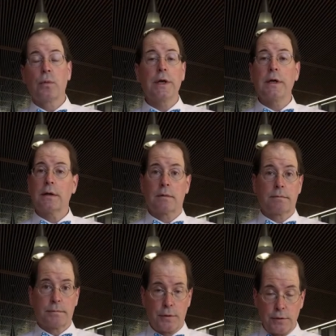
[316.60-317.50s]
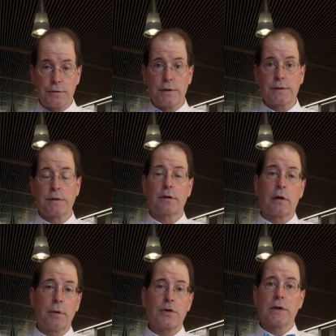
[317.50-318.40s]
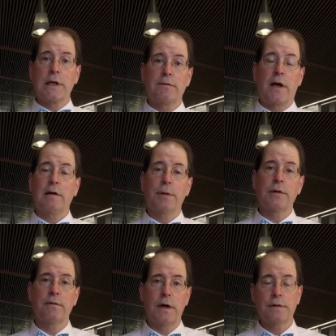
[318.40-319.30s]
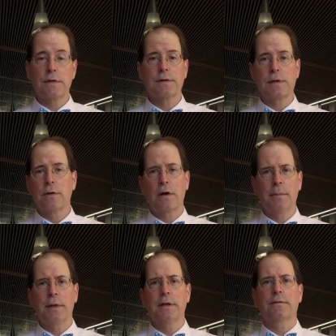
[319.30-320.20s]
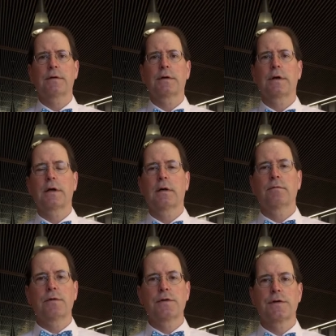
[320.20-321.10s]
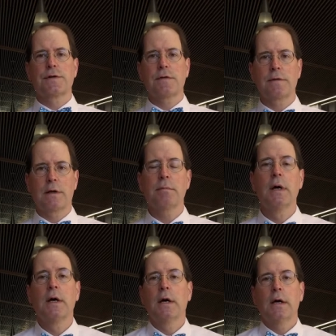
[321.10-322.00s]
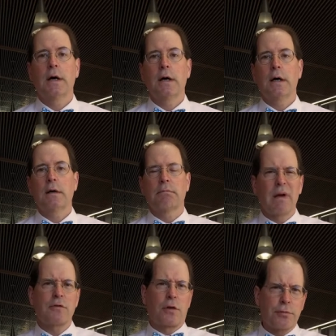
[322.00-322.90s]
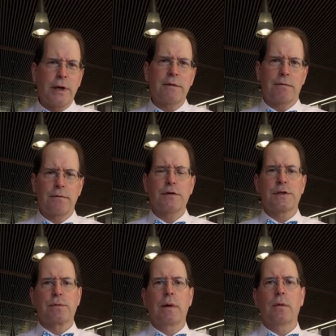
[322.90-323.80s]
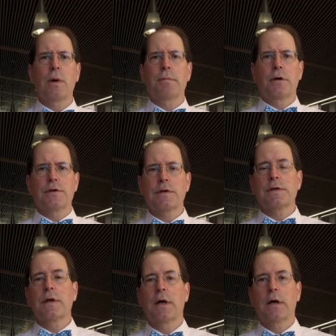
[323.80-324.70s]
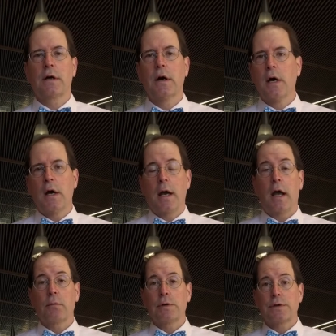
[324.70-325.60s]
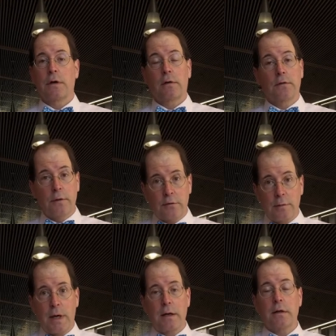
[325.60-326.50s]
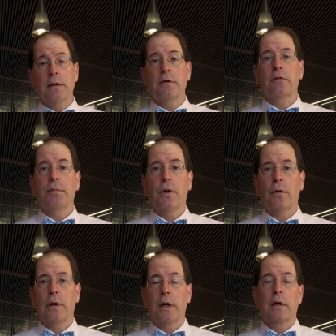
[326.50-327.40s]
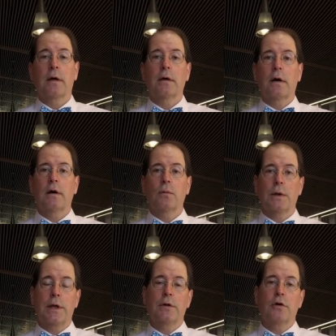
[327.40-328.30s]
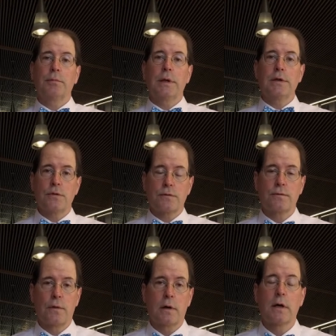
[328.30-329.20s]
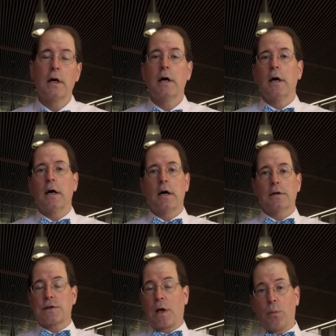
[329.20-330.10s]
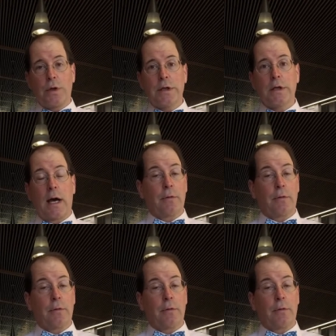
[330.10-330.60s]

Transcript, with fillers: we purchased the commercially available devices. There are a couple of different um, versions of them. Uh, actually, three different versions we, we purchased. Uh, and we started systematically exploring uh, what they could be used for. Uh, some we did